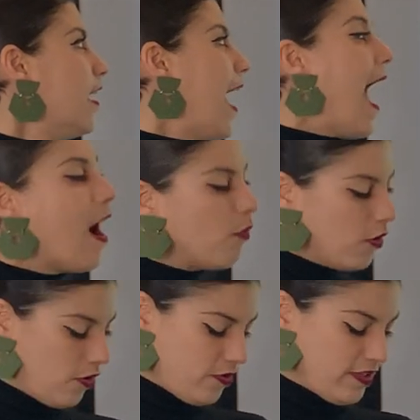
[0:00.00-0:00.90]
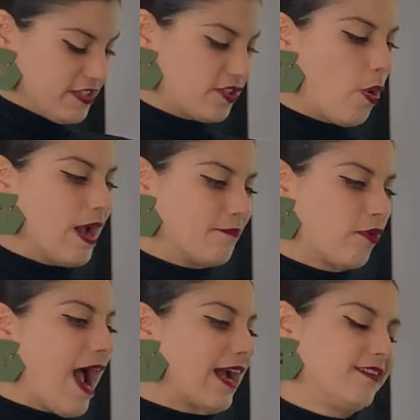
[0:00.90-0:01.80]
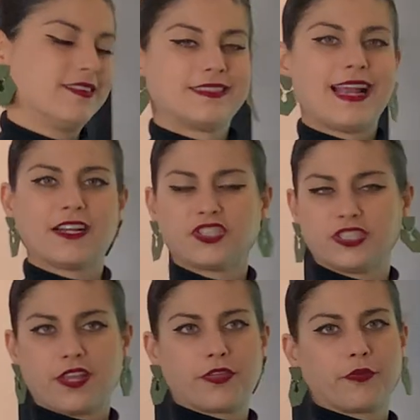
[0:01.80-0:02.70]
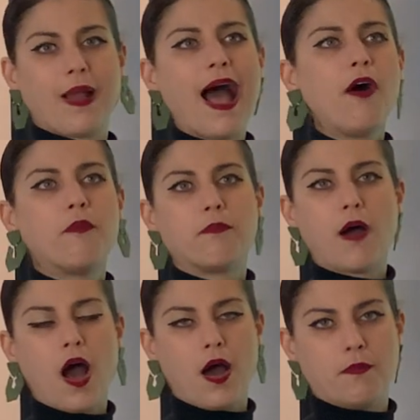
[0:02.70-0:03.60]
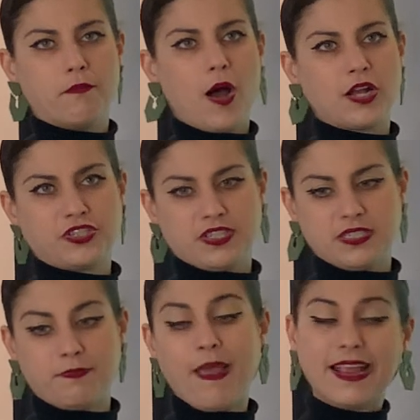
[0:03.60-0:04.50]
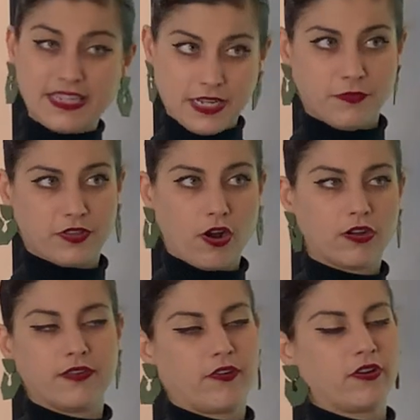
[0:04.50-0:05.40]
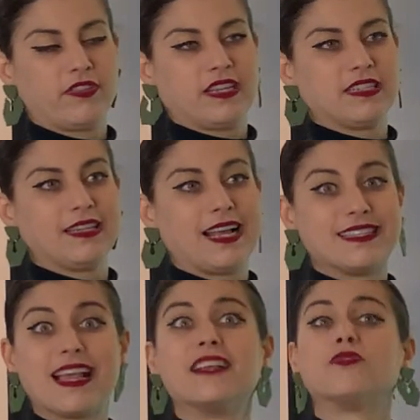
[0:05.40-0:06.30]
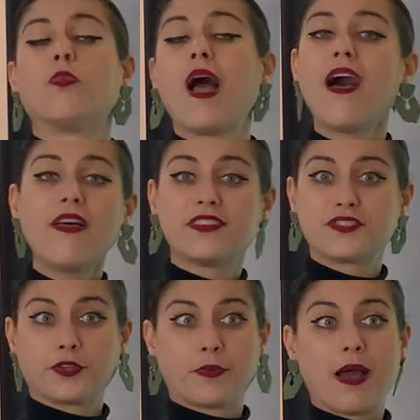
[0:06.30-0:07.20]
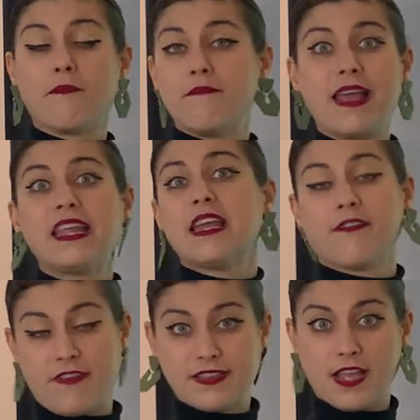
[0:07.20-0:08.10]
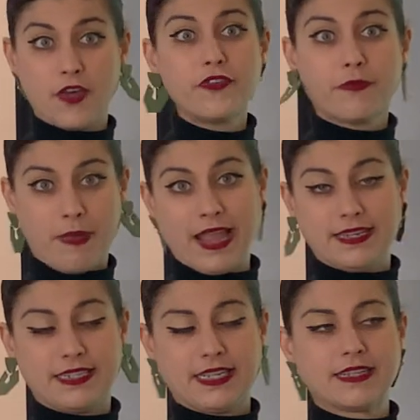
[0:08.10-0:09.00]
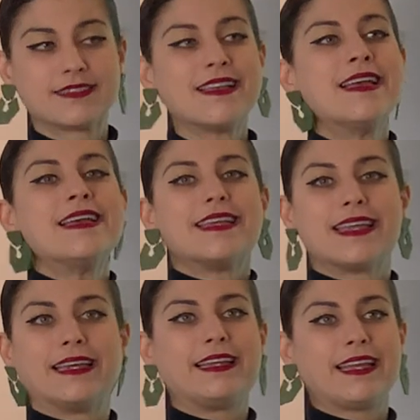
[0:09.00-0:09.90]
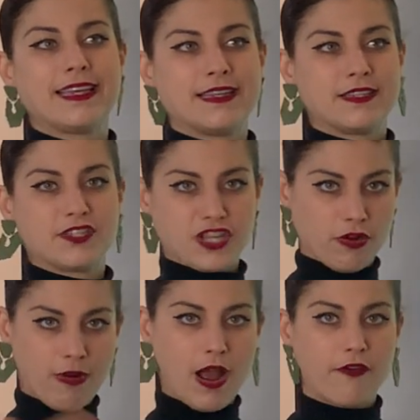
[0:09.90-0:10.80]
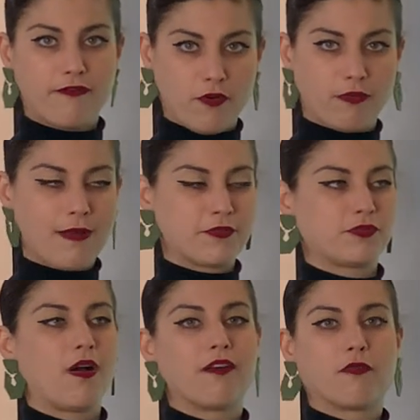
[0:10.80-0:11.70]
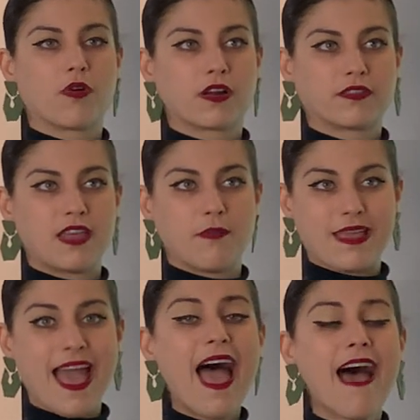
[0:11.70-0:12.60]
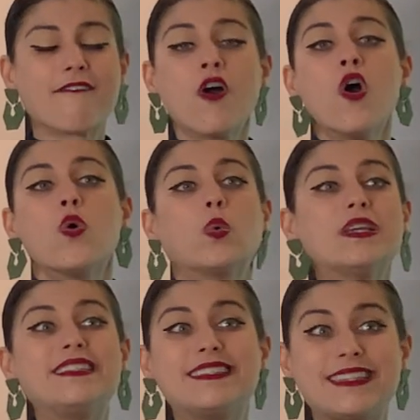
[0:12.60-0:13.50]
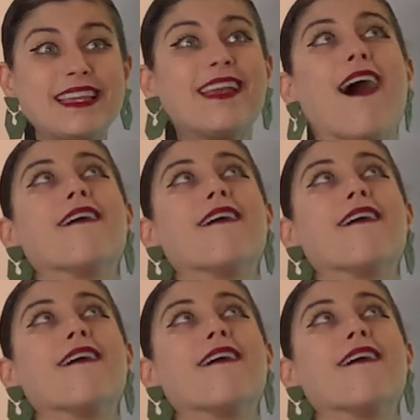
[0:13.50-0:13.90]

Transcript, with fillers: owl is quite miraculous. And actually throughout um, Bosch's painting with Garden of Earthly Delights, as well as throughout many of his other paintings, in his you know, rep full repertoire of work that we have, we see